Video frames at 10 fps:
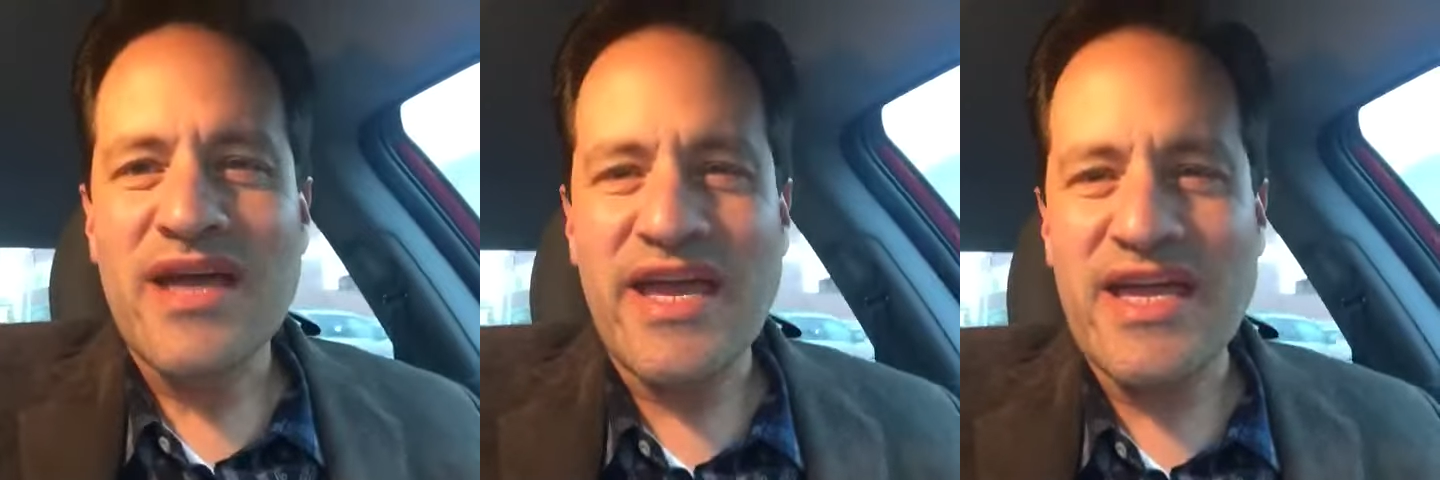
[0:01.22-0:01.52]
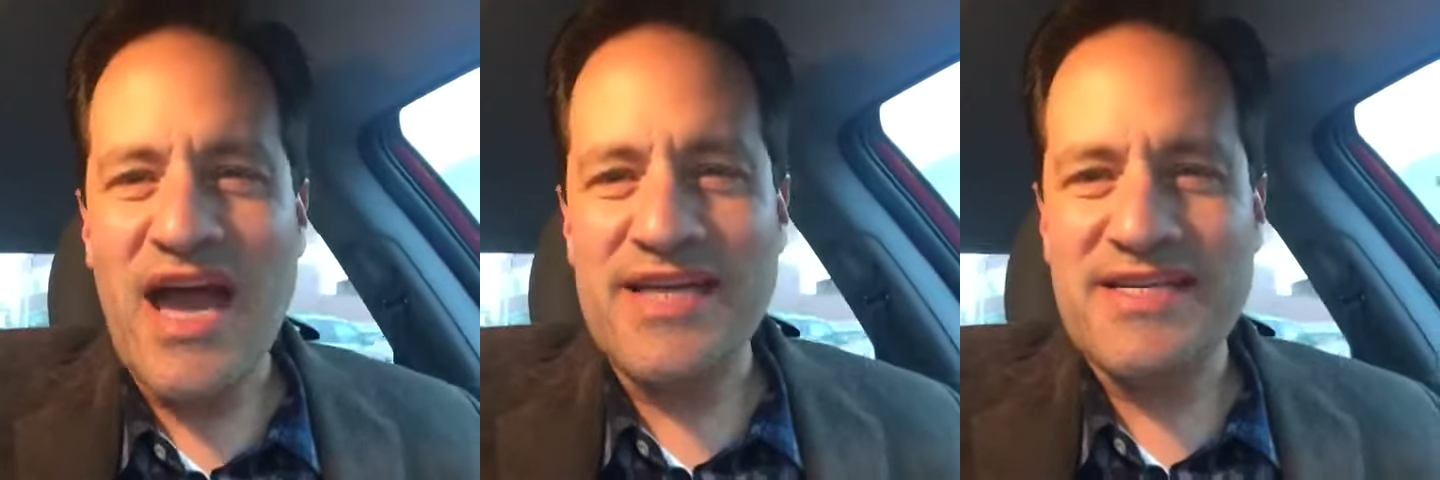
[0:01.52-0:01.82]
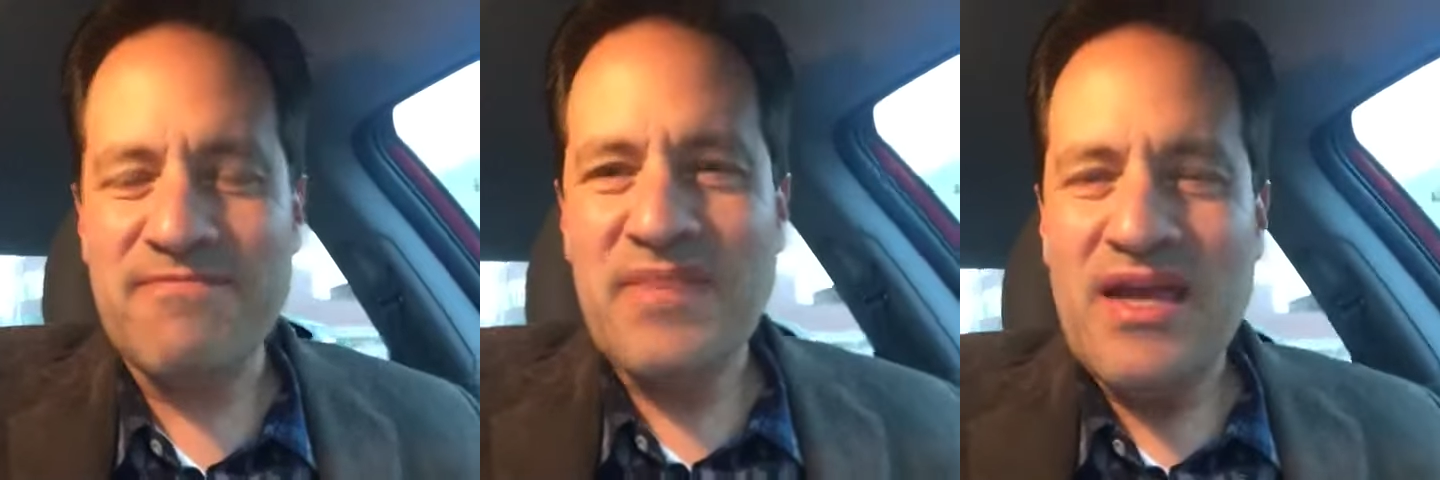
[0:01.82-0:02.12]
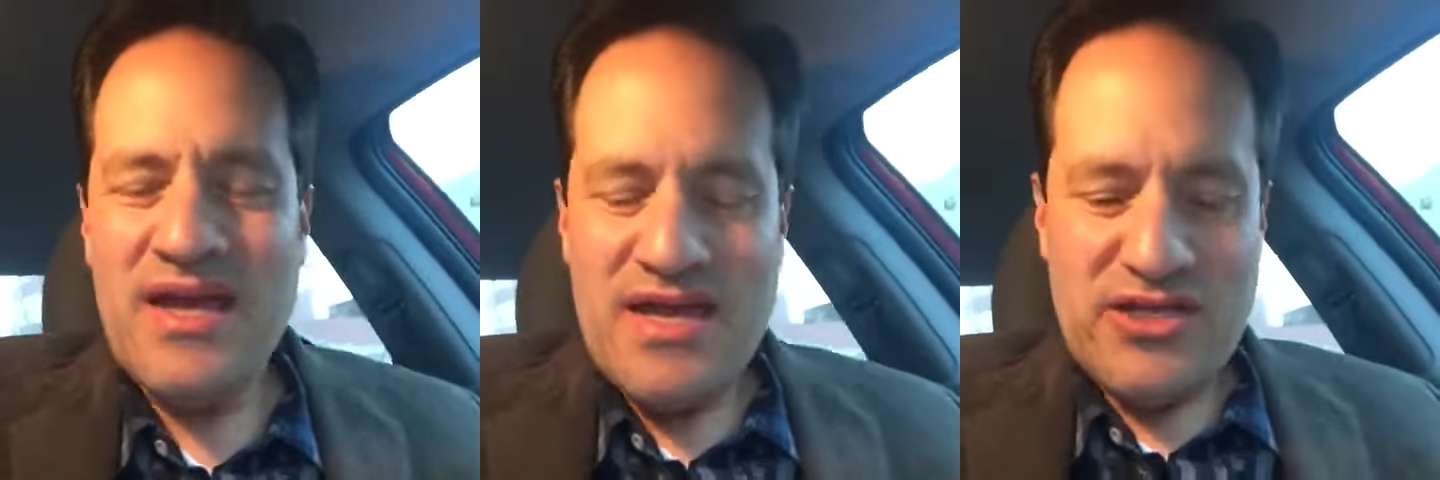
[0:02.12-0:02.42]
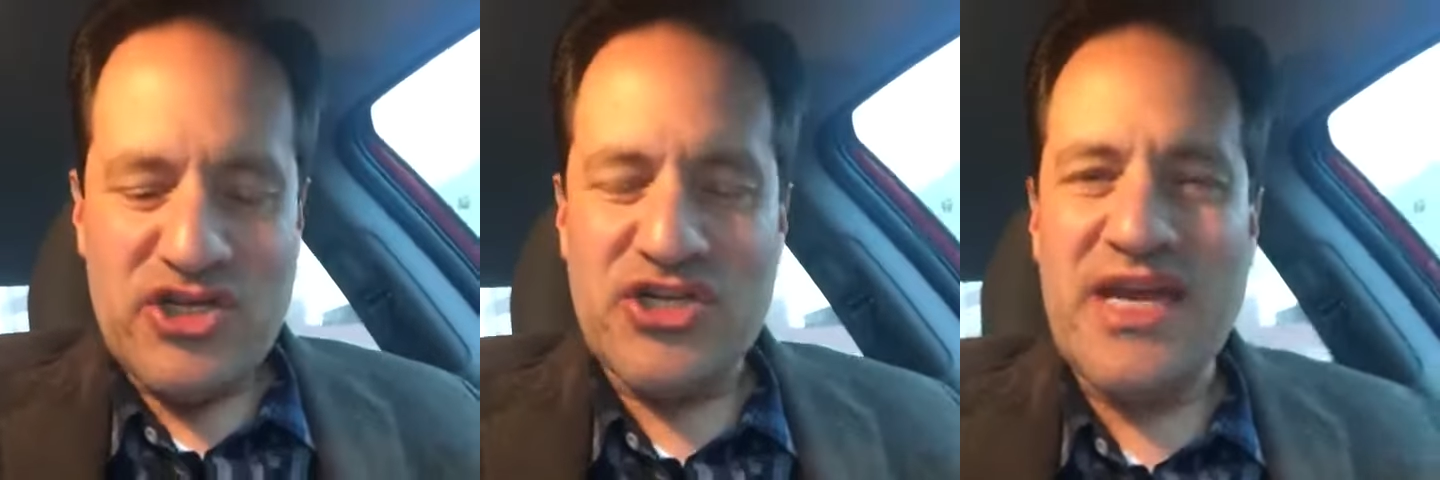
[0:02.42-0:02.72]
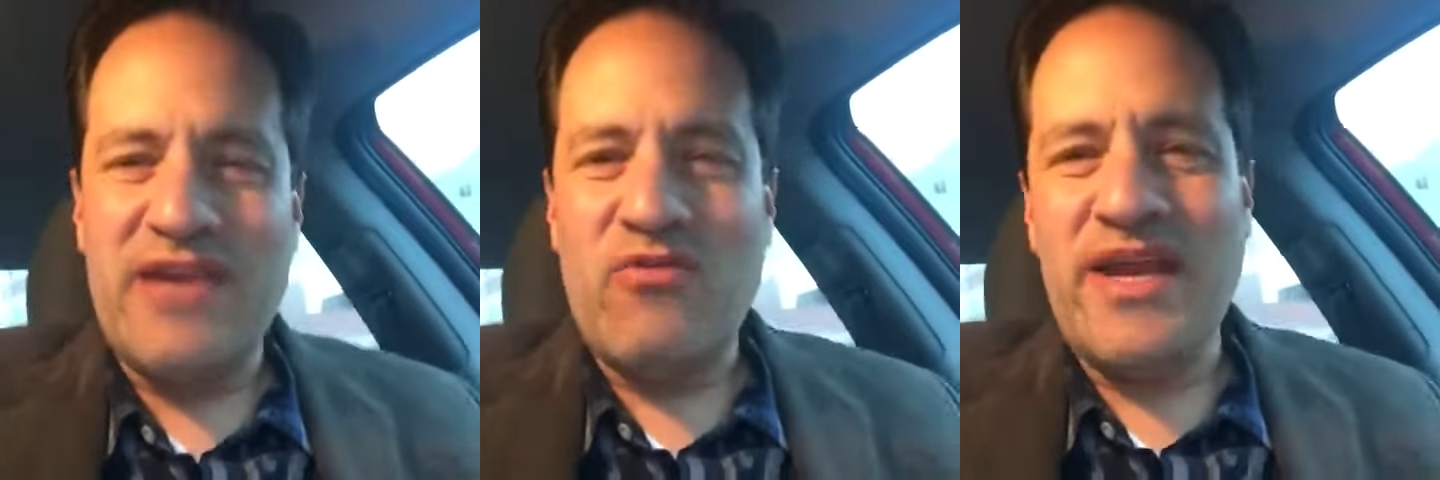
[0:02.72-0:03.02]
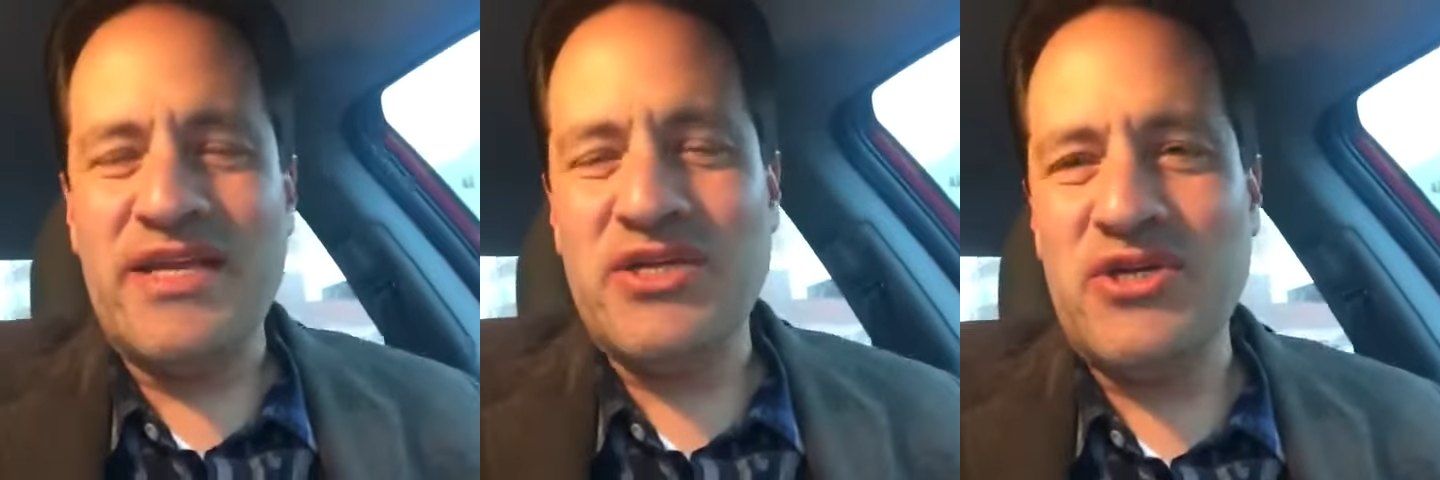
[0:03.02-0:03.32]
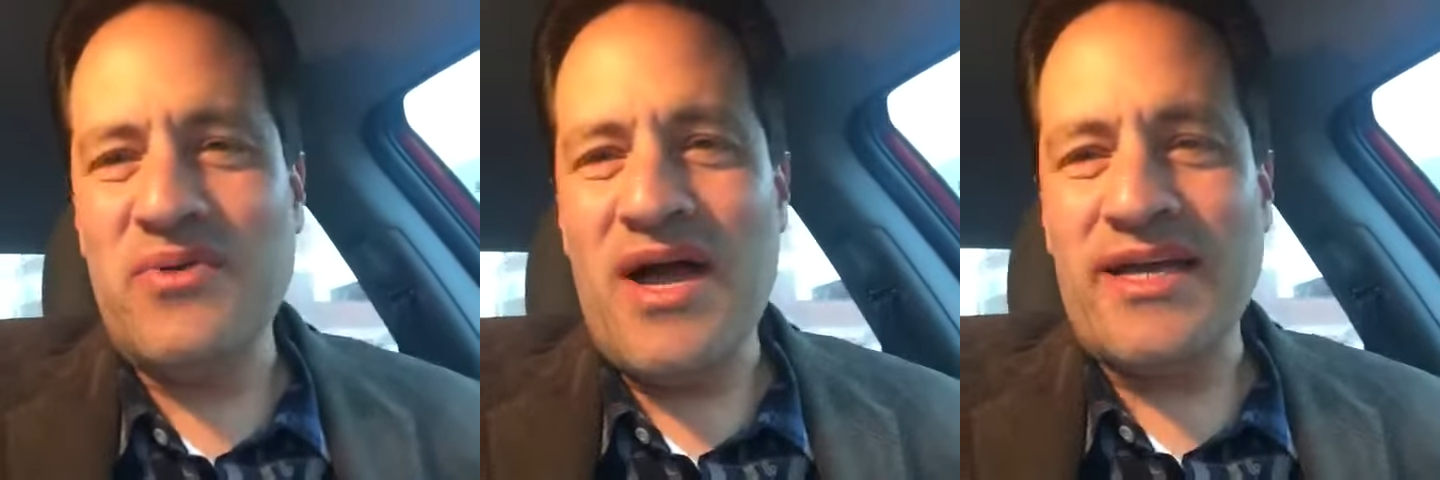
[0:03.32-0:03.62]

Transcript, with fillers: Hey guys, just getting ready to uh,